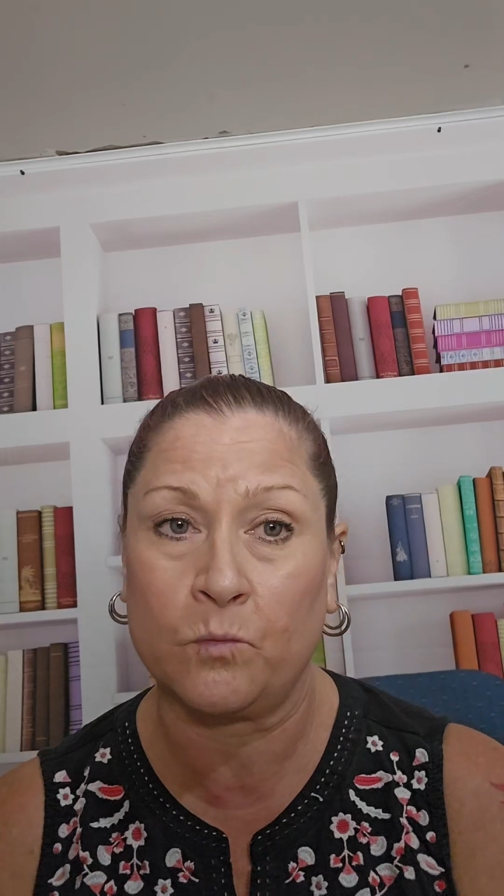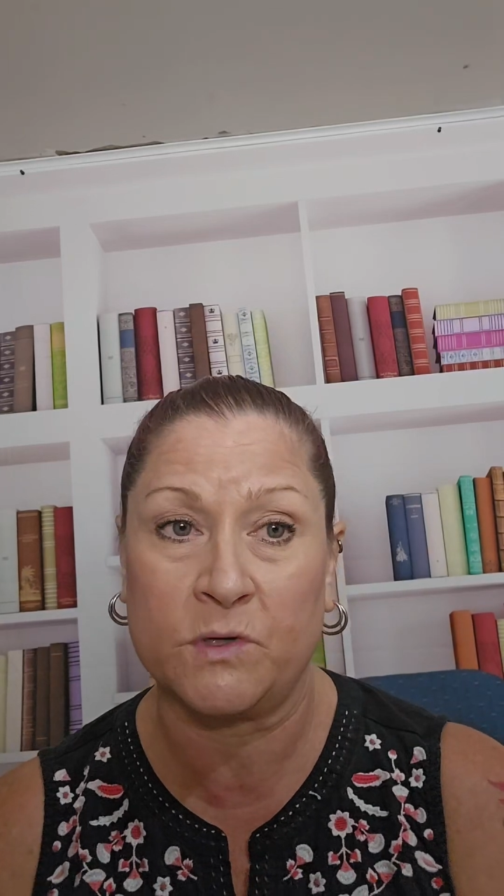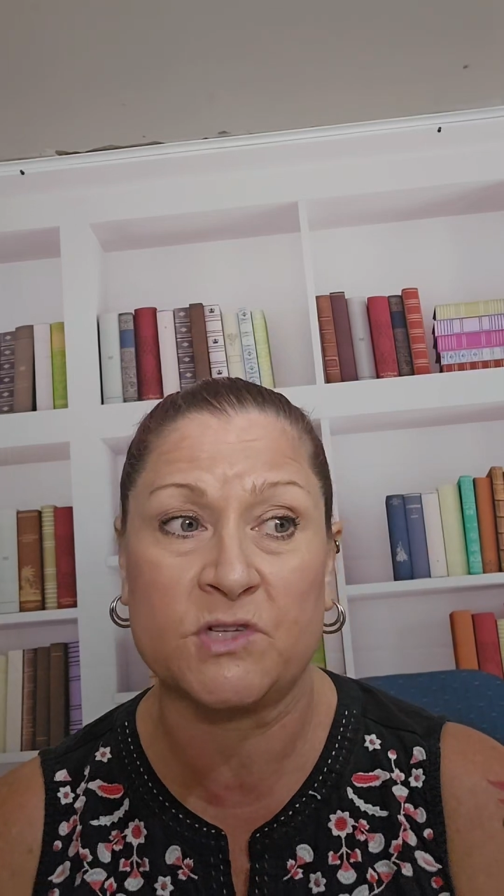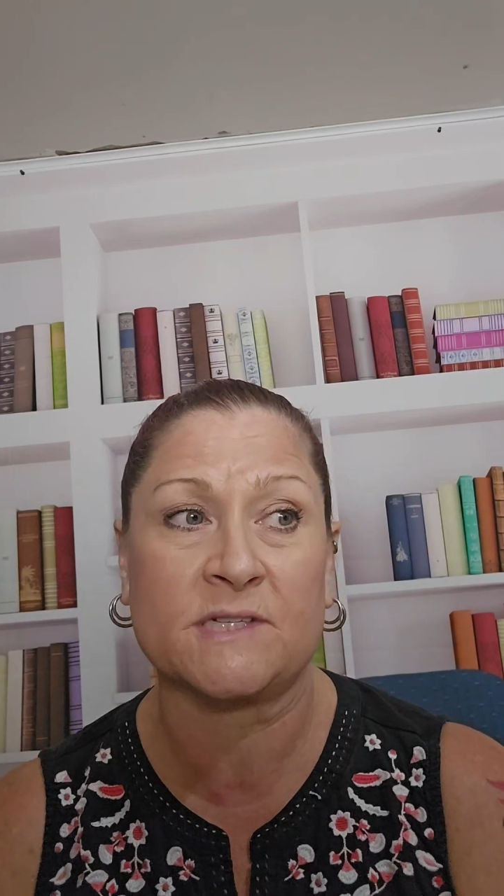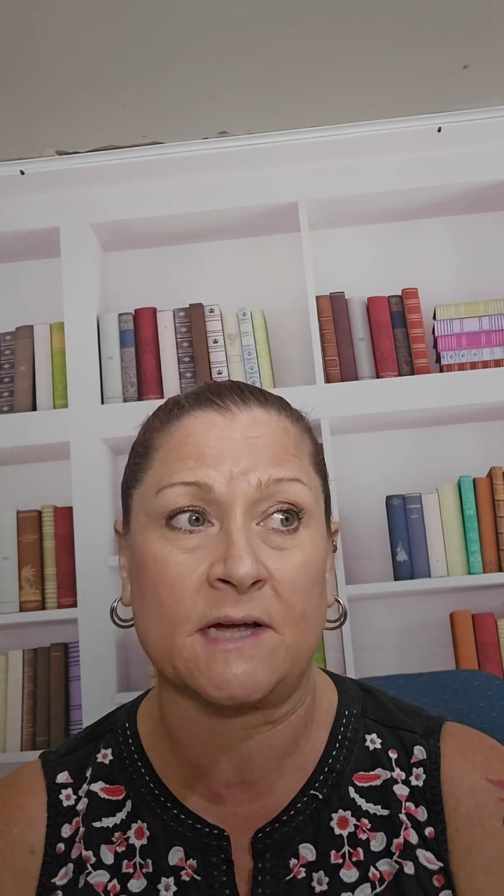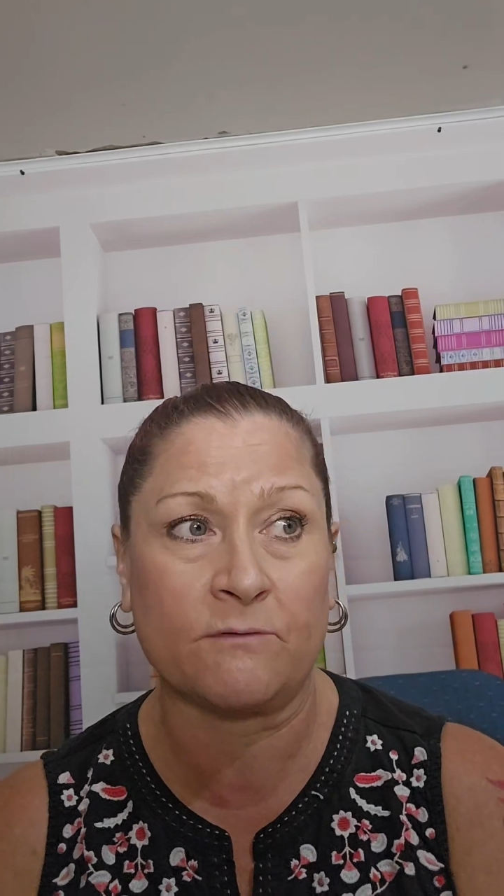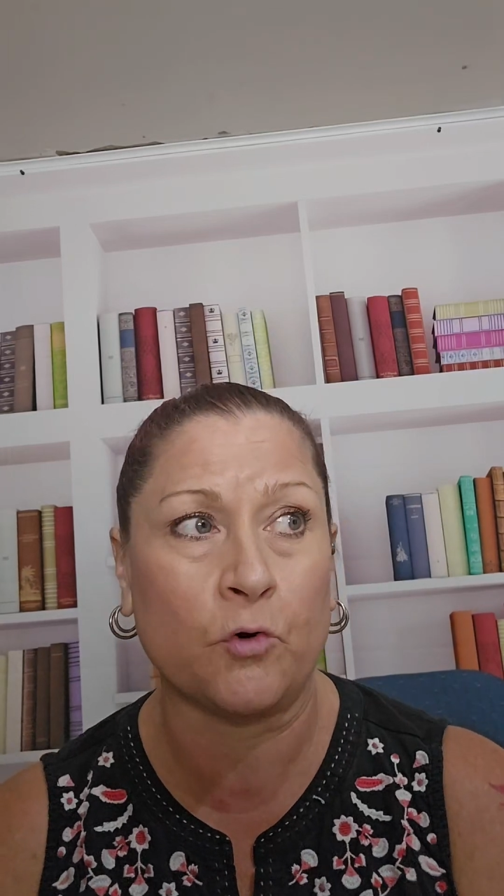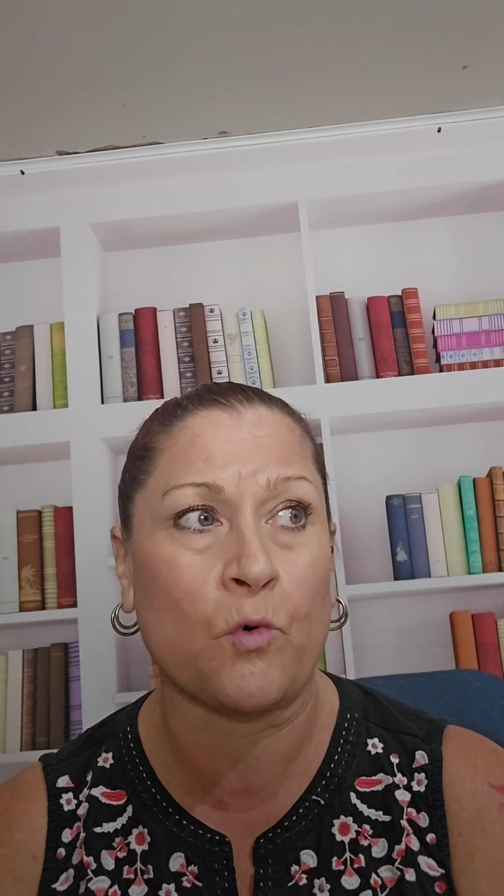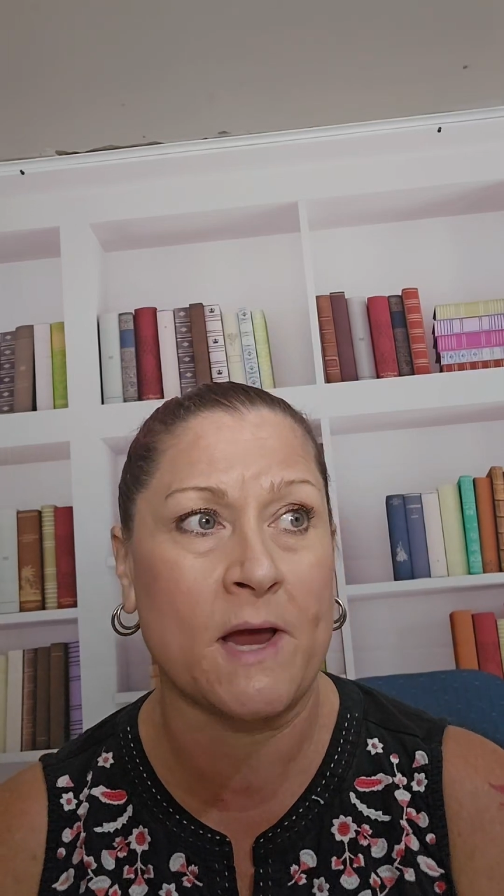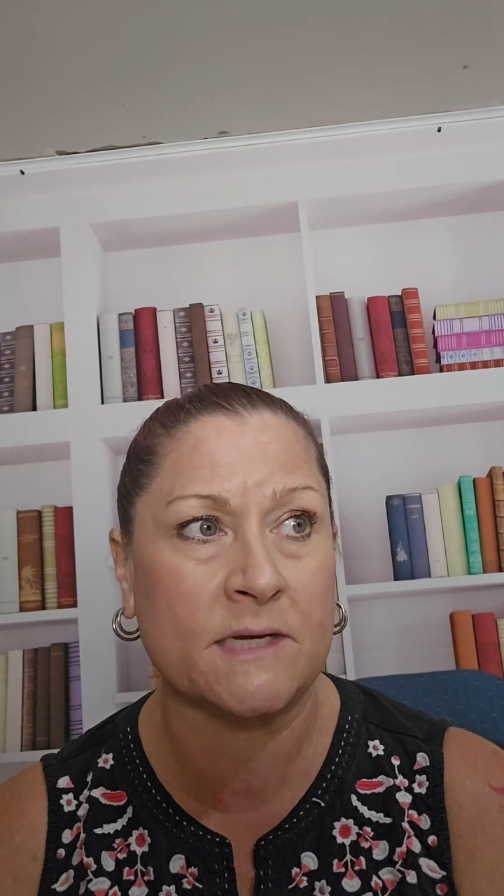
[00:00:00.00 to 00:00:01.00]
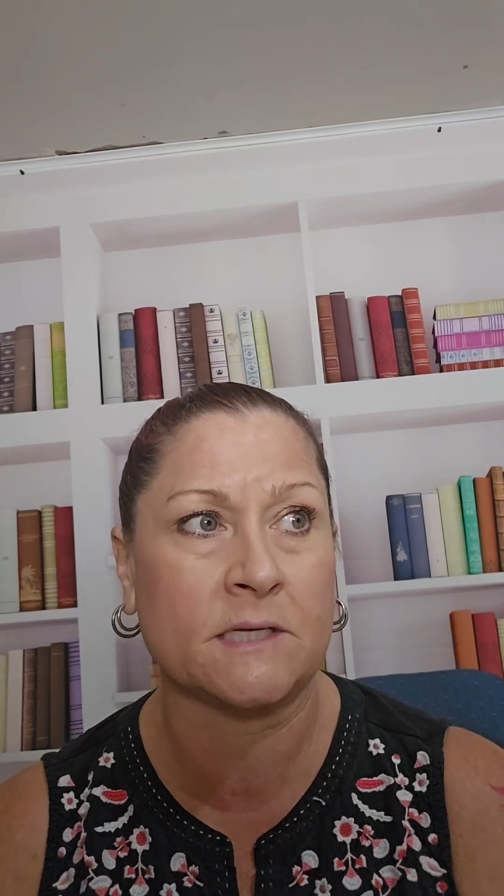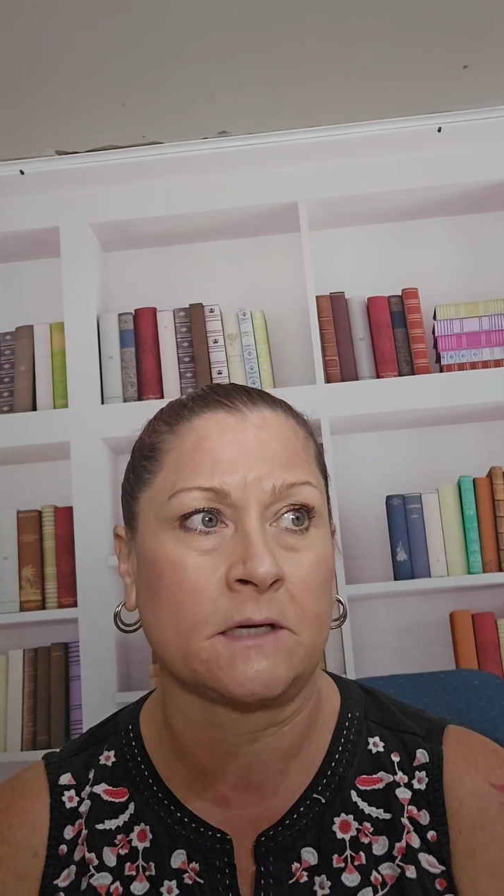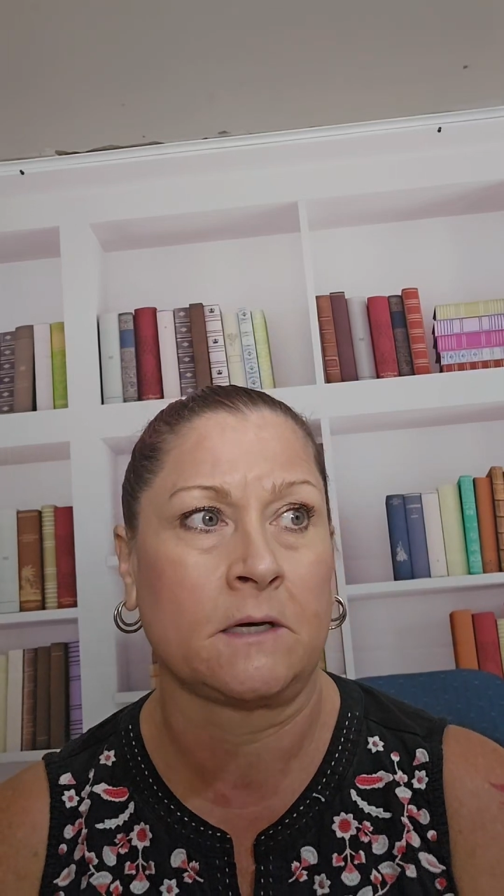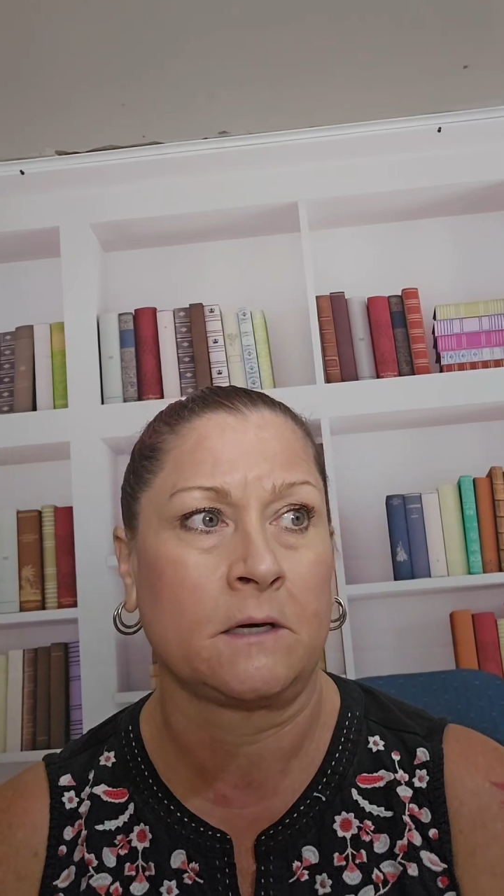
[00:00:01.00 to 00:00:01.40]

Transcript: we just have great